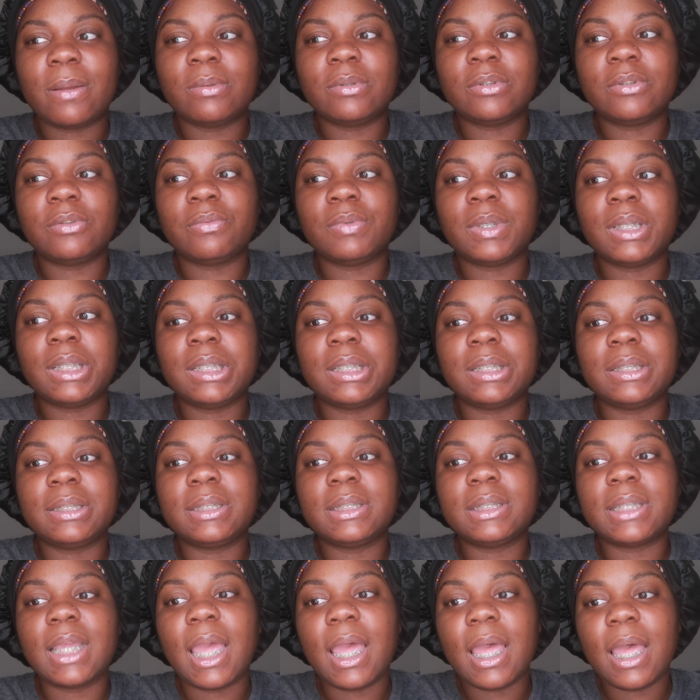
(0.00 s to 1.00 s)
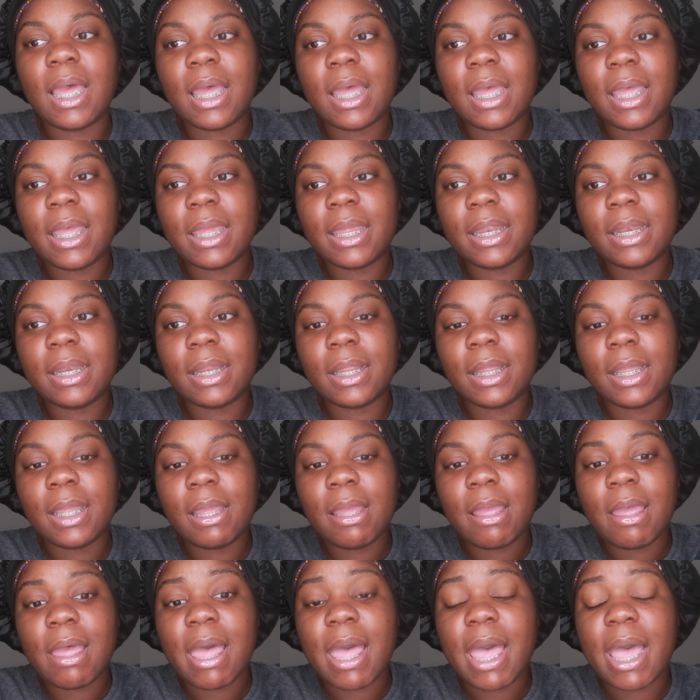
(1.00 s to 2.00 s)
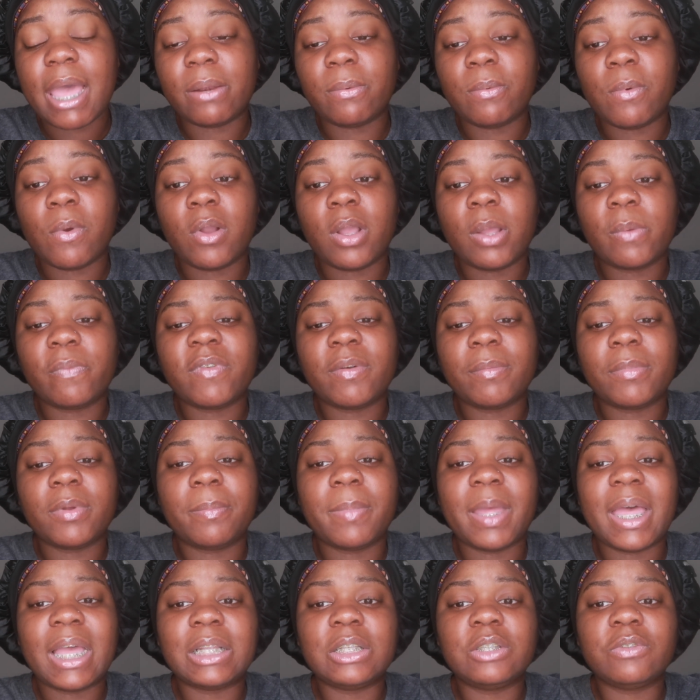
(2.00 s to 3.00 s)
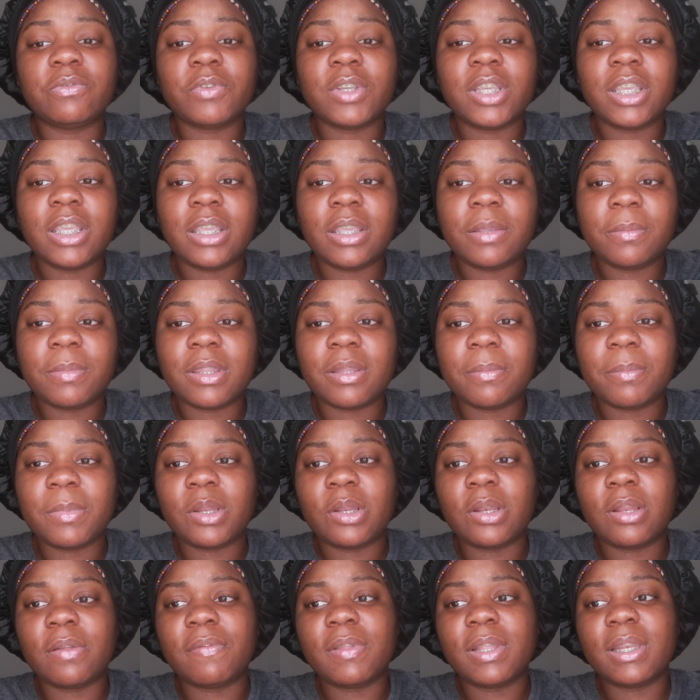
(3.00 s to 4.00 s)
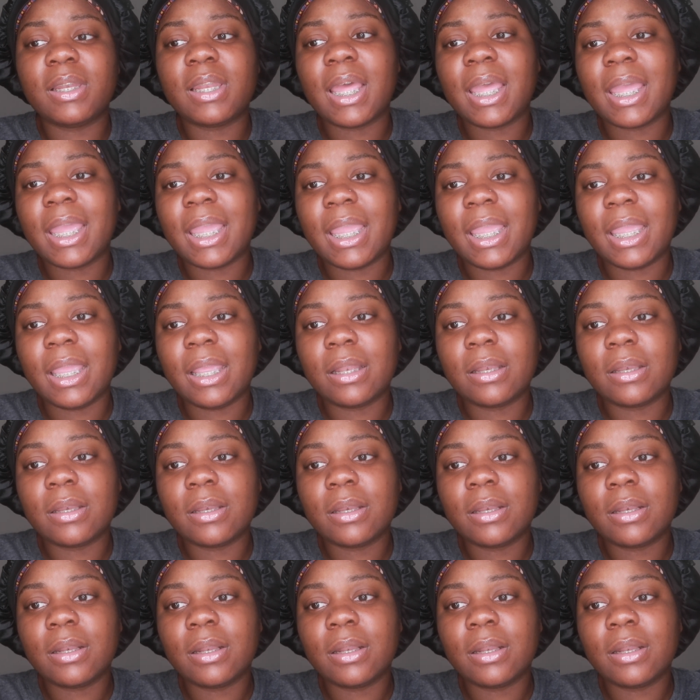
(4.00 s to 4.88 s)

I was really sad. I had woke up from a bad dream in the middle of the night.